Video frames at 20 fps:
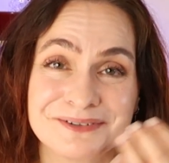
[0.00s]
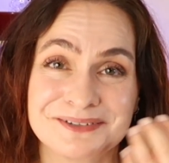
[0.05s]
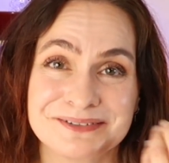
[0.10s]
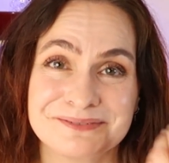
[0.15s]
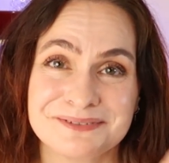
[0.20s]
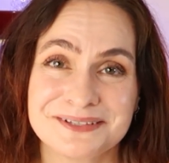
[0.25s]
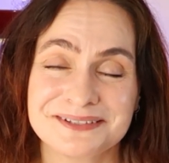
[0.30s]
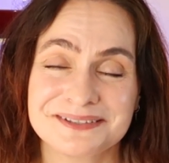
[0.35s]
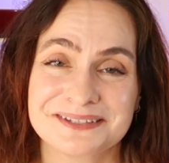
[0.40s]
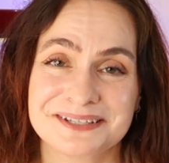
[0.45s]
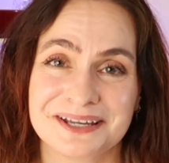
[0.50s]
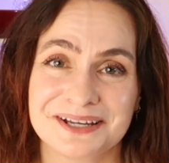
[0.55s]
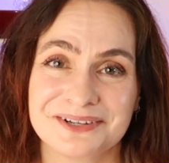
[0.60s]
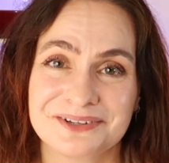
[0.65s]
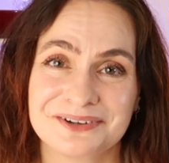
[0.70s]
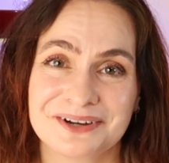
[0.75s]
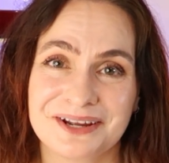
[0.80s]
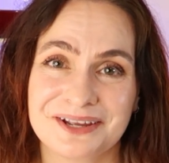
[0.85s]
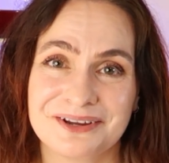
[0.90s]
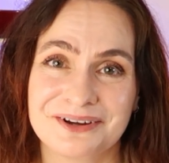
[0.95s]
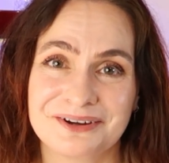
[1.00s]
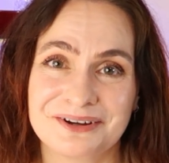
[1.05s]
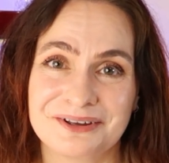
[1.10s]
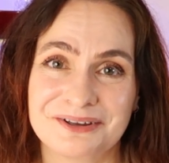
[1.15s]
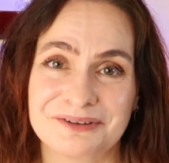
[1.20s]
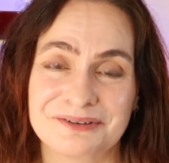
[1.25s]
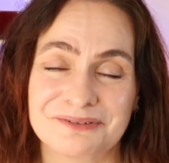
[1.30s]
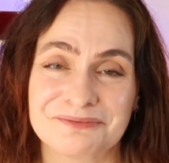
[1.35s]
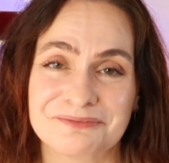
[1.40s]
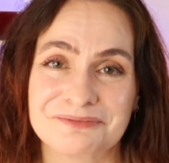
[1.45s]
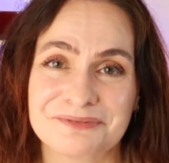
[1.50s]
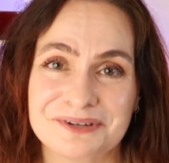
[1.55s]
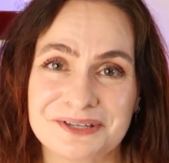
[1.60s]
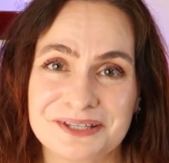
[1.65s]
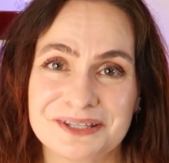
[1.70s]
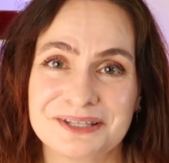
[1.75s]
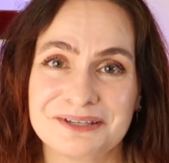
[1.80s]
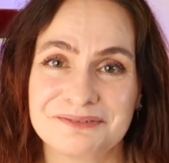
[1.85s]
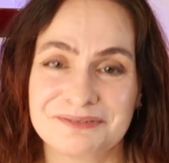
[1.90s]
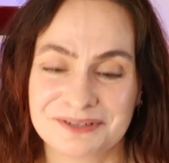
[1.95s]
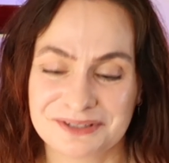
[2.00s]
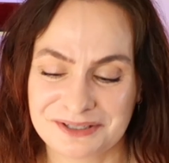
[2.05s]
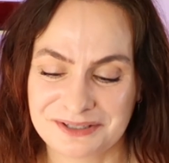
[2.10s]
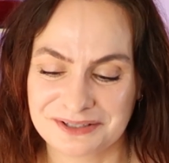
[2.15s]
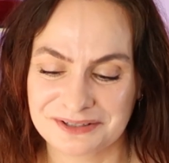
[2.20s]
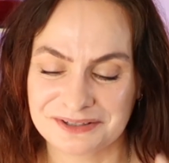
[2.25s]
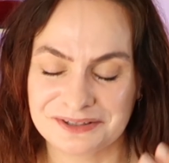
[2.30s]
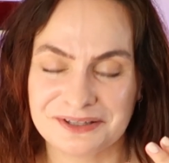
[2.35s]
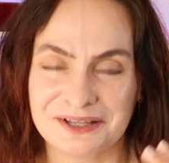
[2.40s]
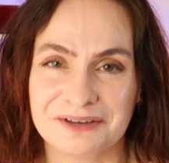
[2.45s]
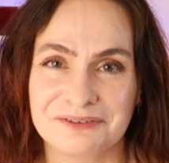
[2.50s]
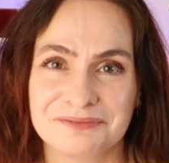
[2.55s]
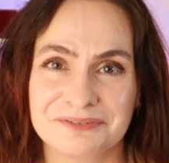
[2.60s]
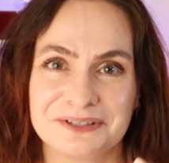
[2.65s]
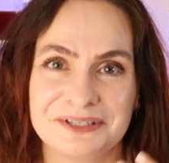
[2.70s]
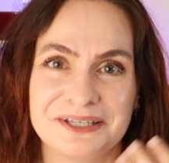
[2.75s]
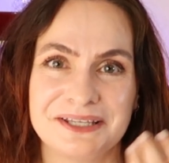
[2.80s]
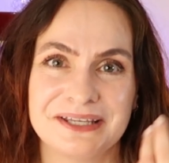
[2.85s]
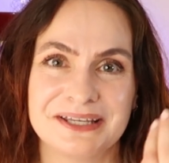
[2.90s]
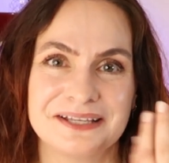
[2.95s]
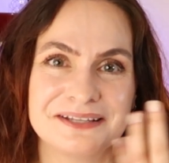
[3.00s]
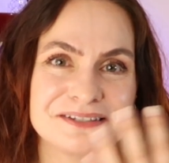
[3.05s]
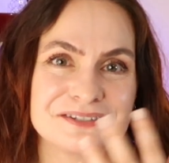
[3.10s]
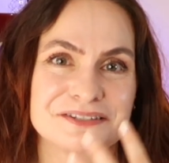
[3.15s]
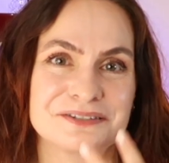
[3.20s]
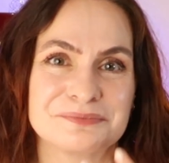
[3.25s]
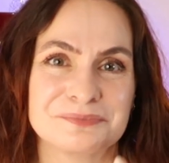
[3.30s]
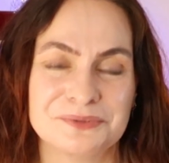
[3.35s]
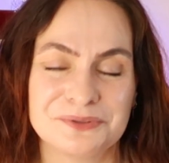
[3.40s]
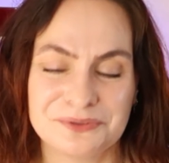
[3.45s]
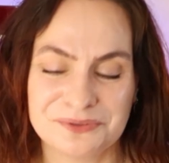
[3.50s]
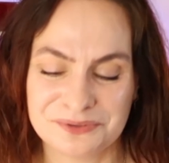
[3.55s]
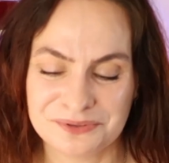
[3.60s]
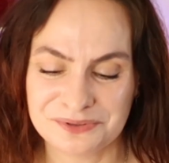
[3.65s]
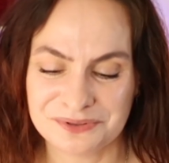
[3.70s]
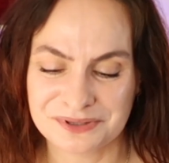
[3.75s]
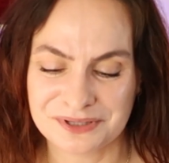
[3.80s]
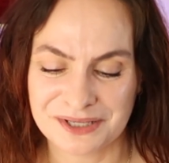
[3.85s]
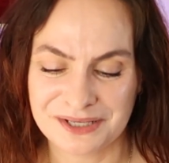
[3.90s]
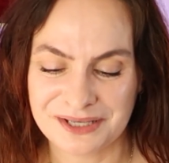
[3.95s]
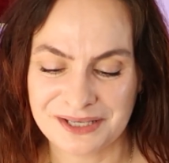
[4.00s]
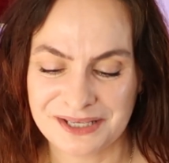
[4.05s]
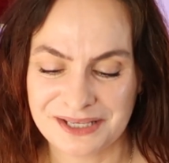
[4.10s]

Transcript: it just makes the under eye area really lovely and smooth.